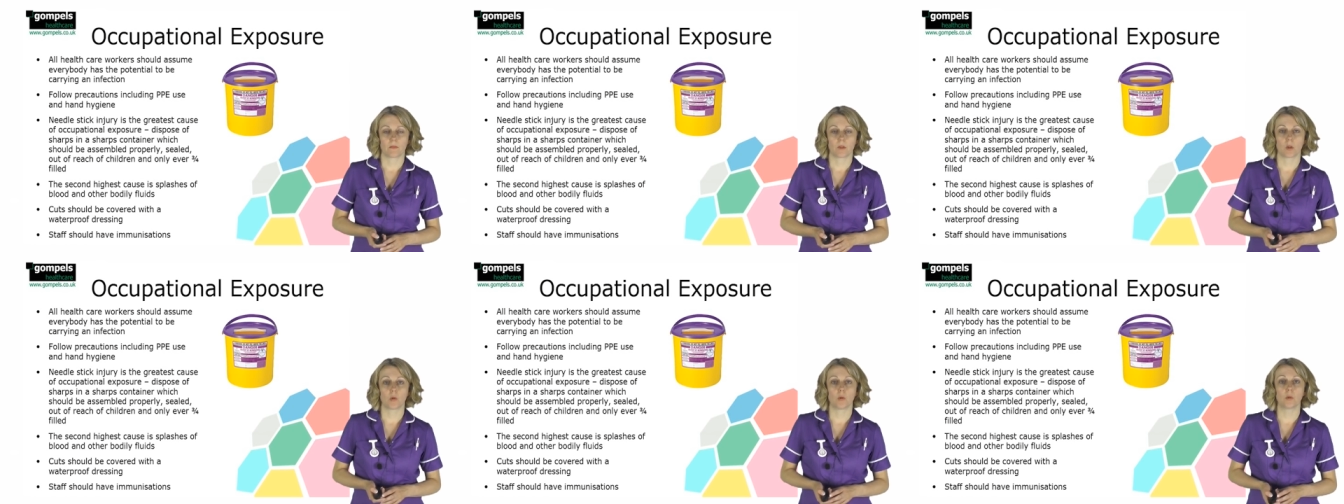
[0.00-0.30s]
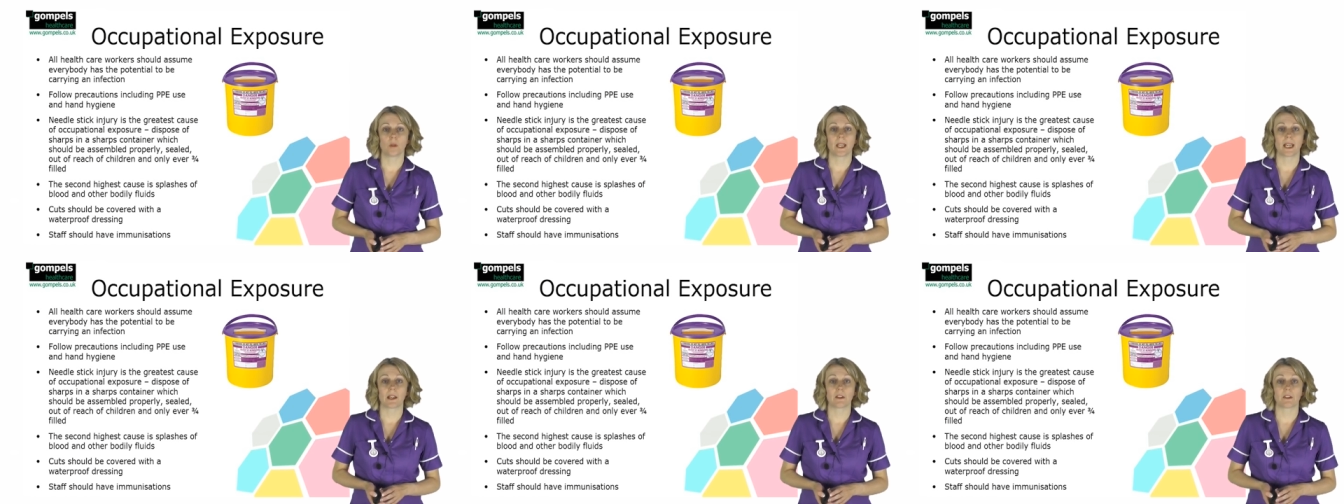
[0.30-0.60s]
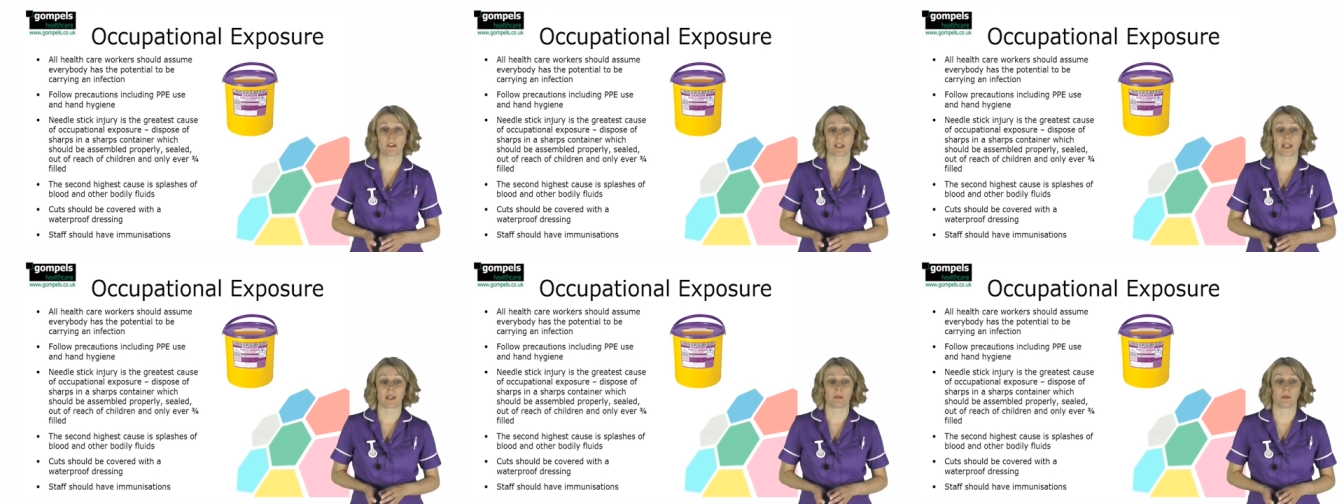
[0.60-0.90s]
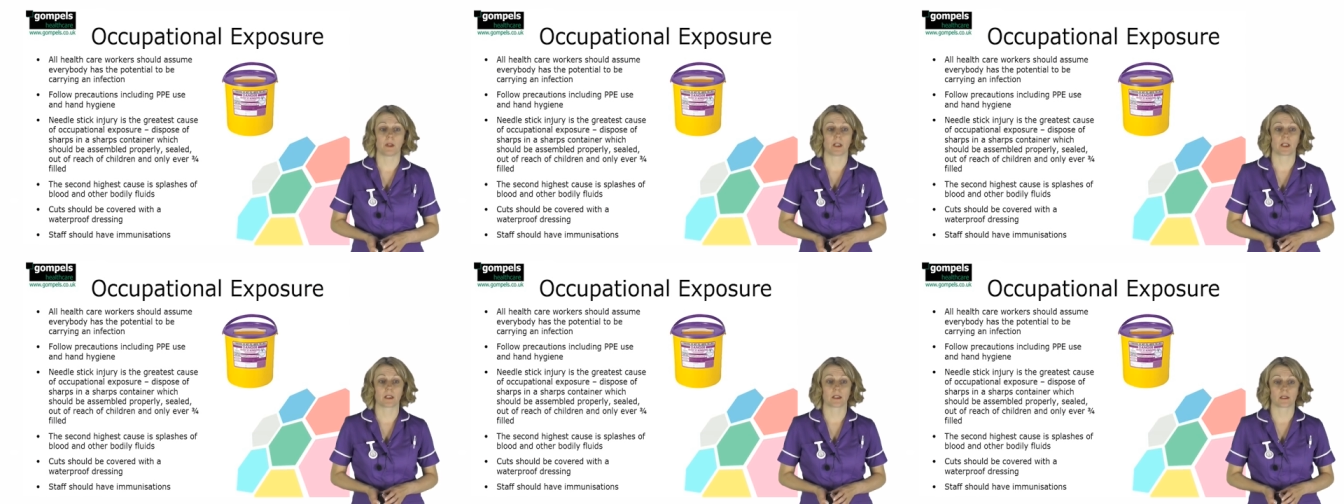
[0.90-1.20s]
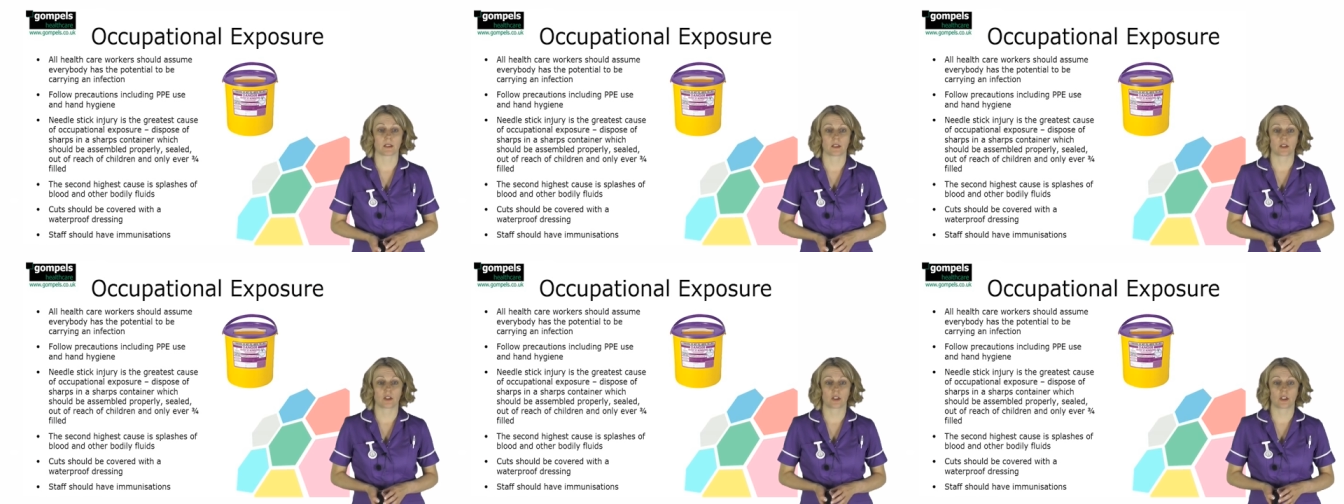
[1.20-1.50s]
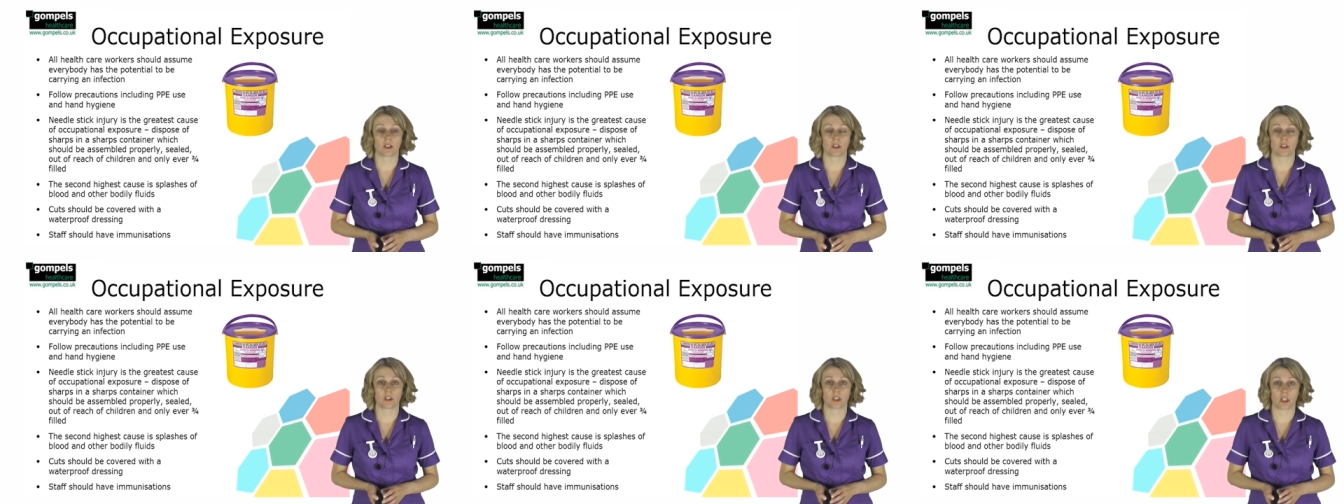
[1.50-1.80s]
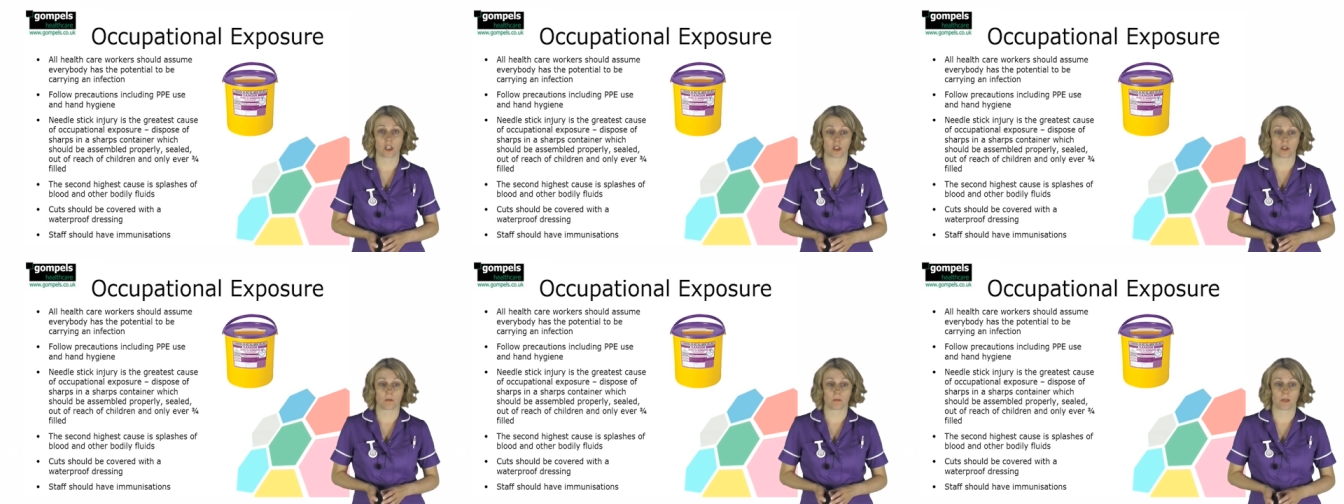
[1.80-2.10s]
All healthcare workers should
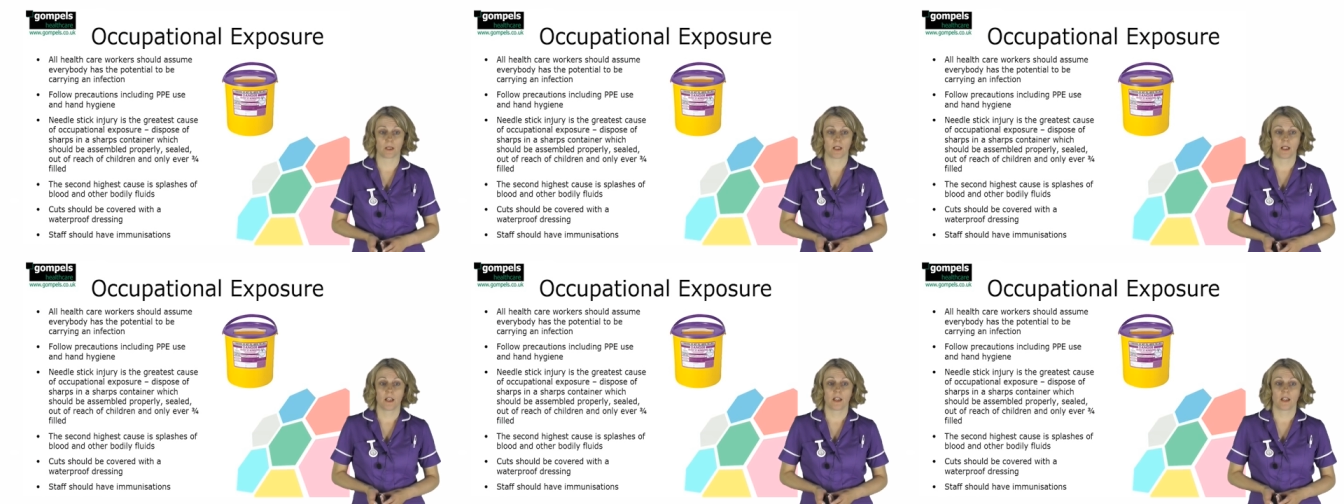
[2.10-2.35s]
assume